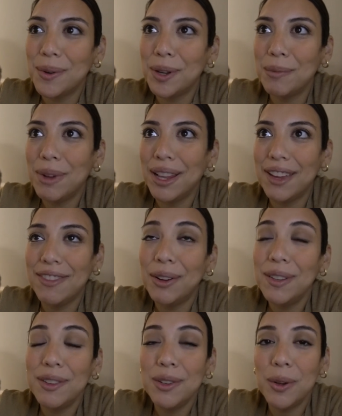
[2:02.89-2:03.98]
going on in my life. I
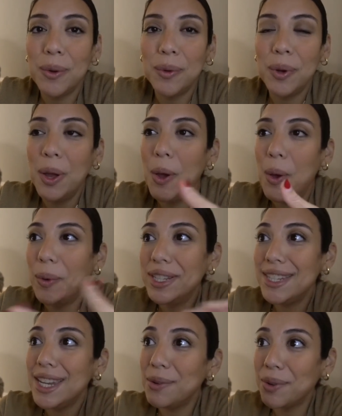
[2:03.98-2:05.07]
don't even know
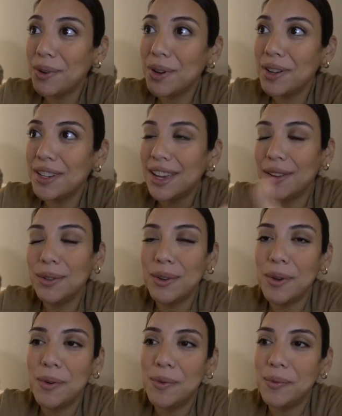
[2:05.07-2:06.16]
what day we're on. I don't
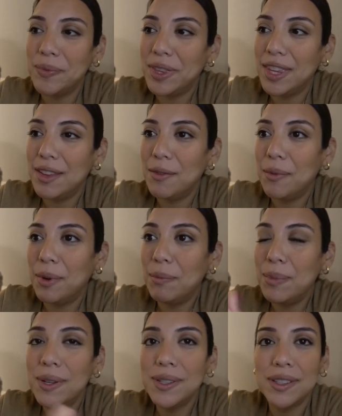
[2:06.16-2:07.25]
know
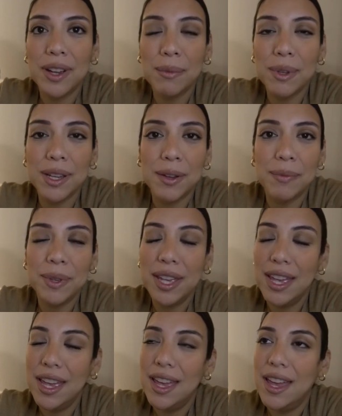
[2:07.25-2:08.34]
what bills are coming up.
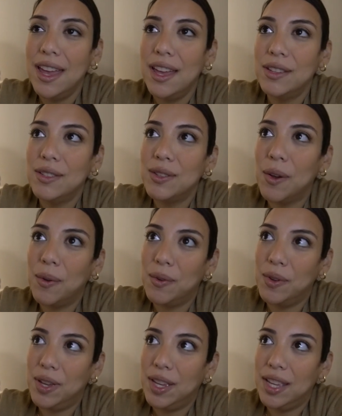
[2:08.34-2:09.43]

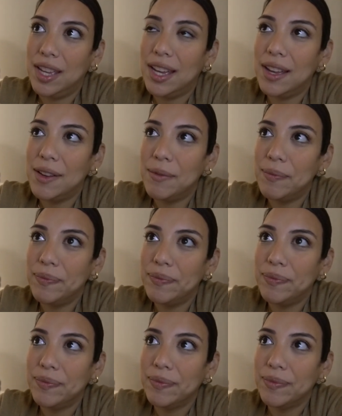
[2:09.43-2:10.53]
So um,
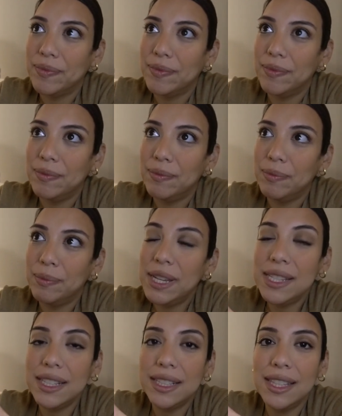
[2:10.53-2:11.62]

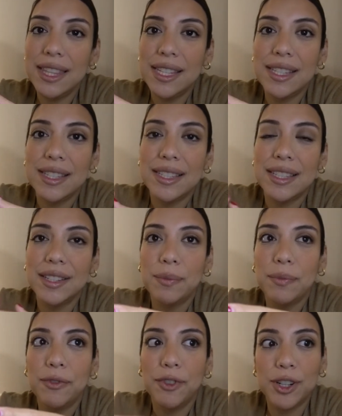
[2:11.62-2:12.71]
basically this
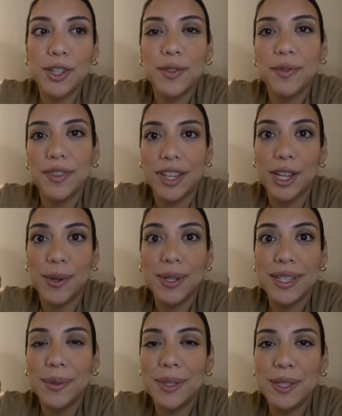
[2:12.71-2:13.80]
first video
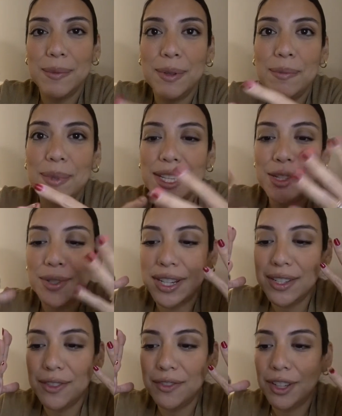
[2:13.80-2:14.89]
is going to be me
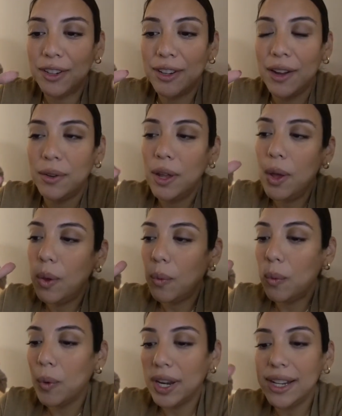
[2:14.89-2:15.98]
trying to figure out
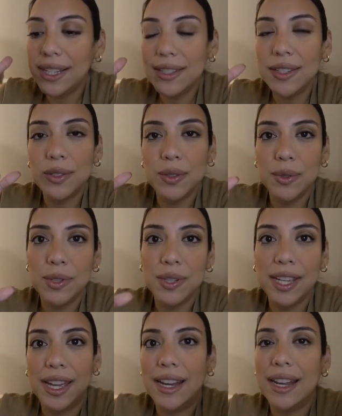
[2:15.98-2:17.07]
what I need to do to
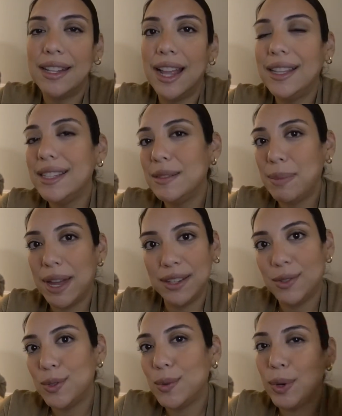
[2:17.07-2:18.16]
get at least
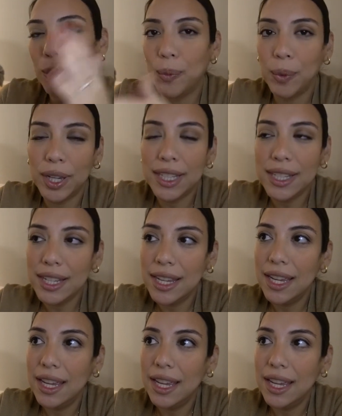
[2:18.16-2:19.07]
back to square one